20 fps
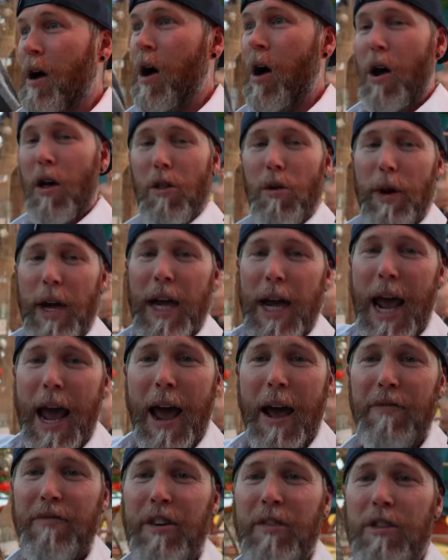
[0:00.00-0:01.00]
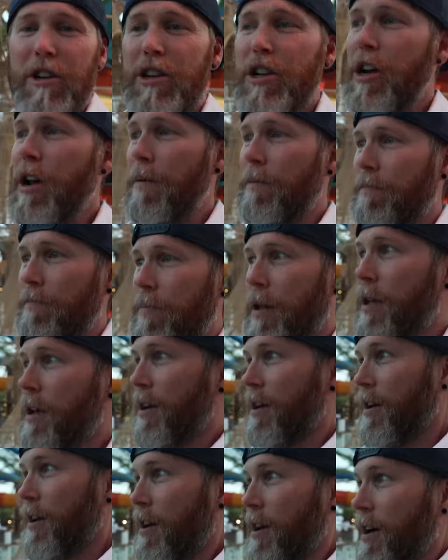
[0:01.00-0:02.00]
all the way after the ship.
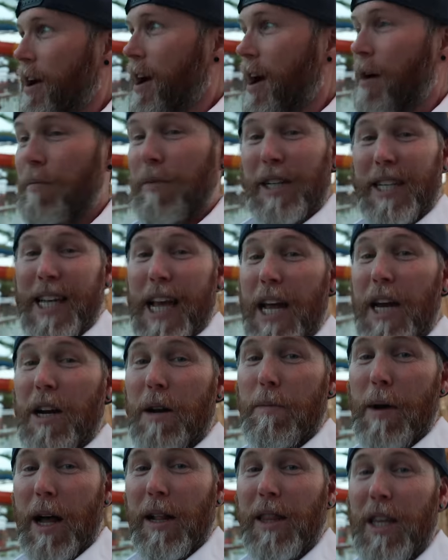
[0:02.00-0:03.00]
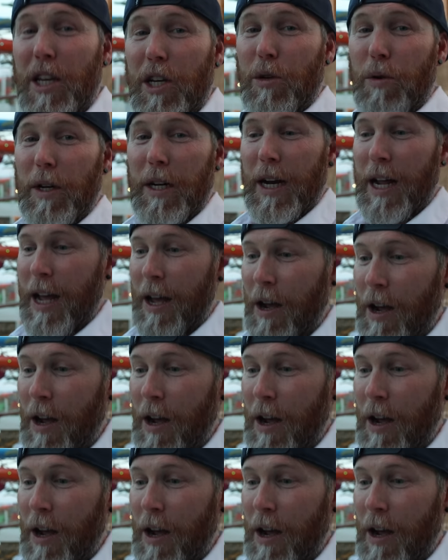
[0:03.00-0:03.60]
I'm excited about this one.